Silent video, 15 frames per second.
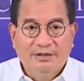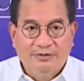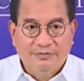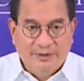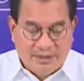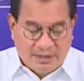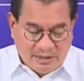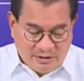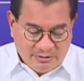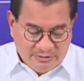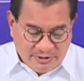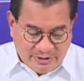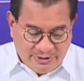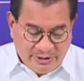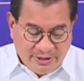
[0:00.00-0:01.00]
of
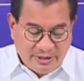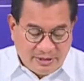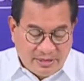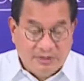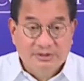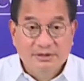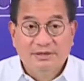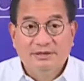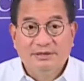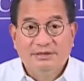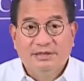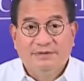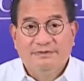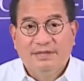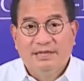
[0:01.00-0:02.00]
around
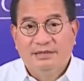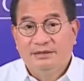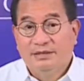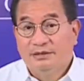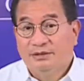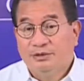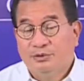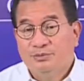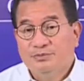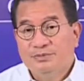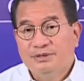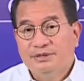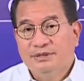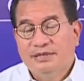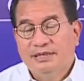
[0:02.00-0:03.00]
3,700
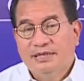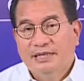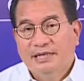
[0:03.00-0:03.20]
rooms